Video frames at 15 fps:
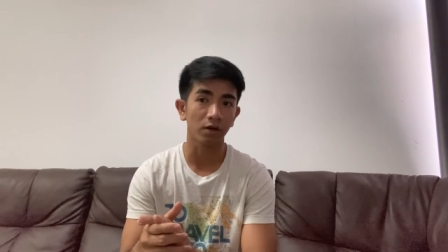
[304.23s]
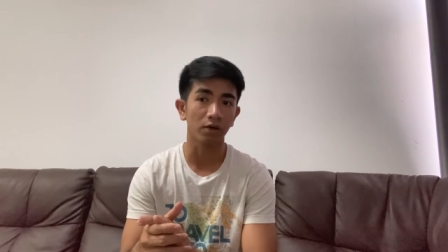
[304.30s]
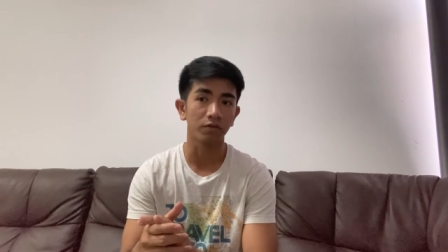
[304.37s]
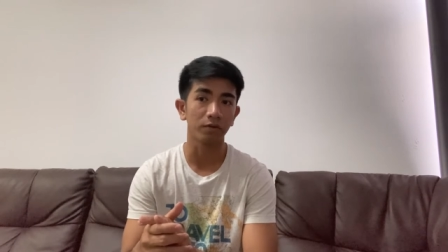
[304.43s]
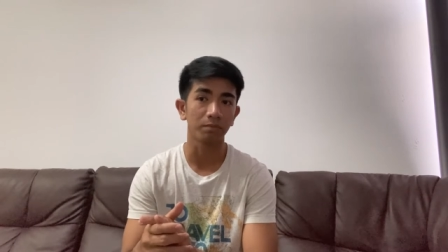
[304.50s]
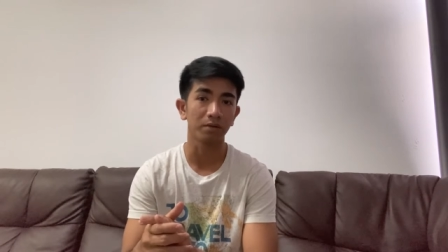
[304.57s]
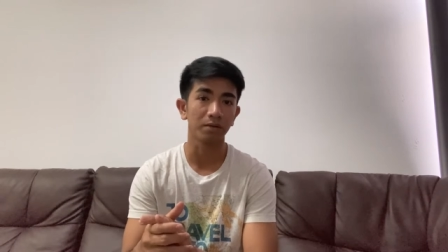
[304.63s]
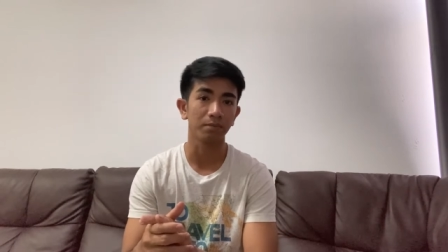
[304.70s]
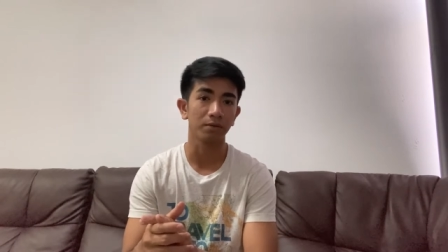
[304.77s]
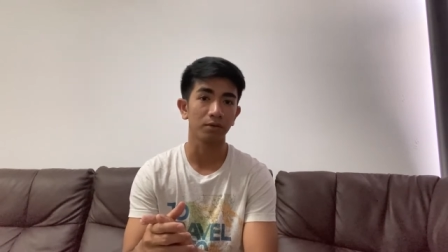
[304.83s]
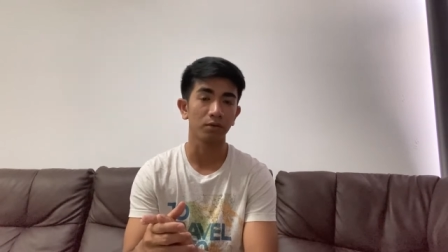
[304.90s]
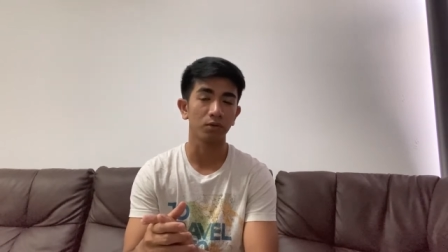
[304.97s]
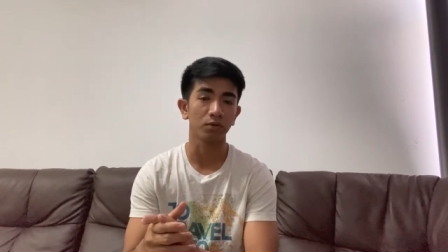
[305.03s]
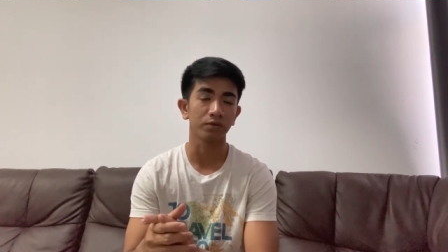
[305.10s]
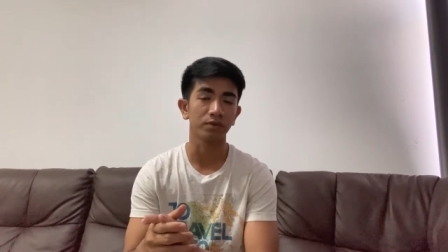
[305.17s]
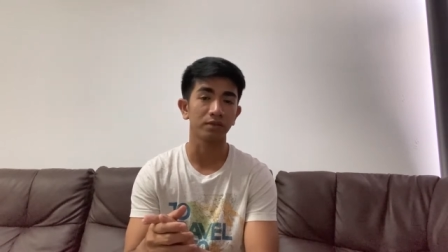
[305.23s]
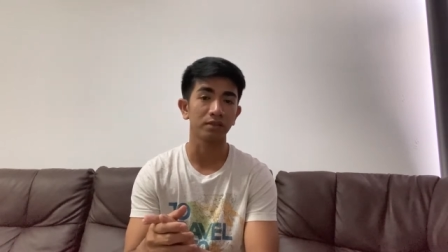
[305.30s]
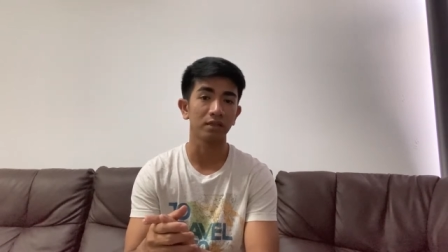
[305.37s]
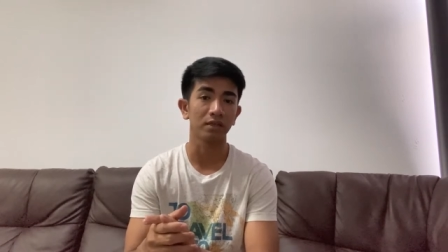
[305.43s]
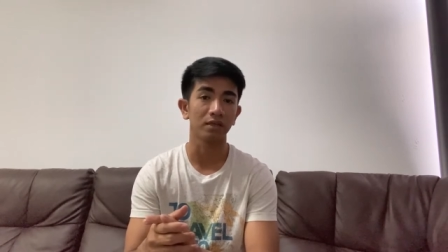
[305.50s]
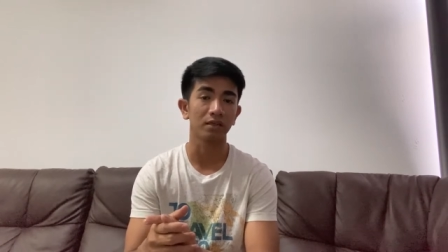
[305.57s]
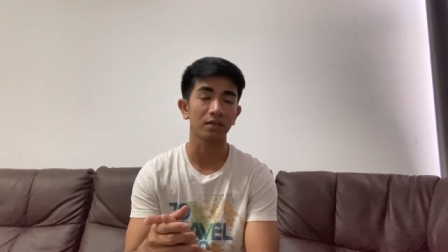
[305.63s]
of the people who
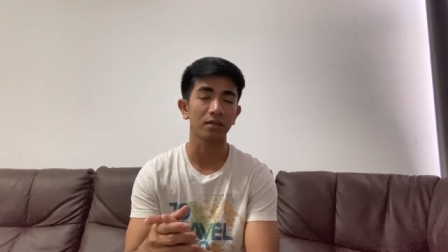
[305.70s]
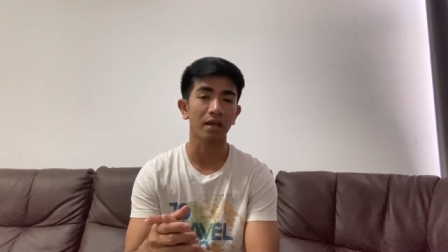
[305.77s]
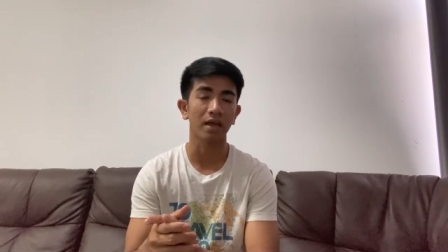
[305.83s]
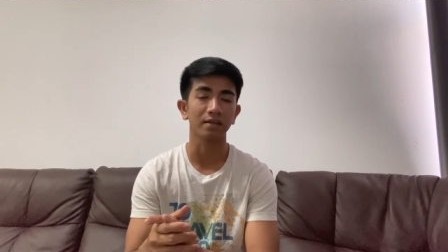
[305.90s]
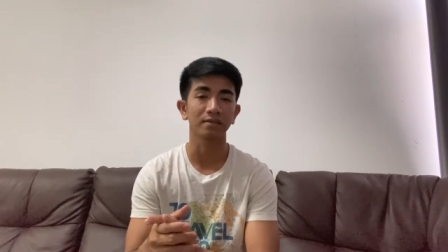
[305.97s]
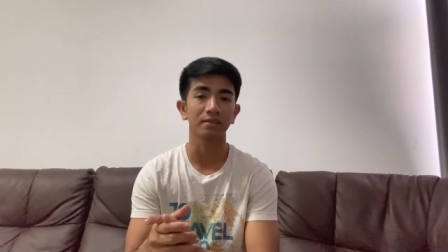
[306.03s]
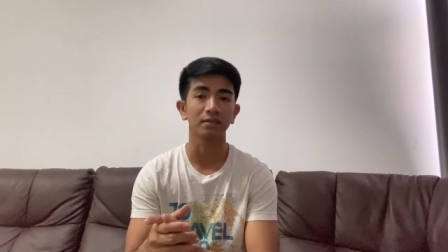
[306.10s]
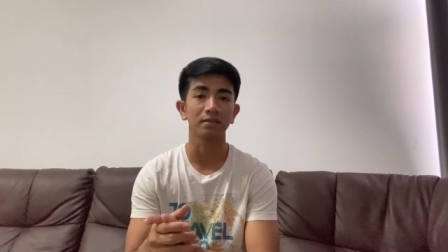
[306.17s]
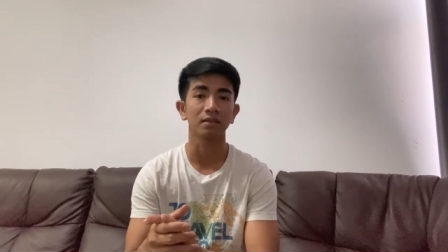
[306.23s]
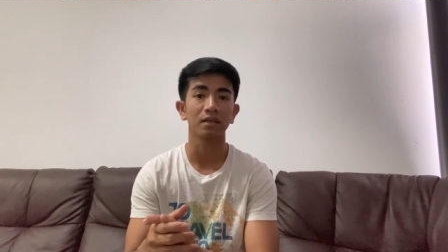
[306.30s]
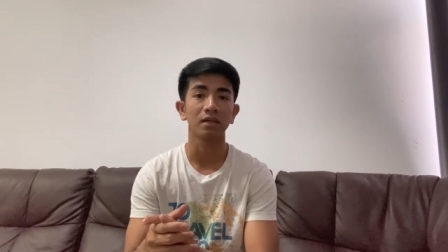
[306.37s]
see the casket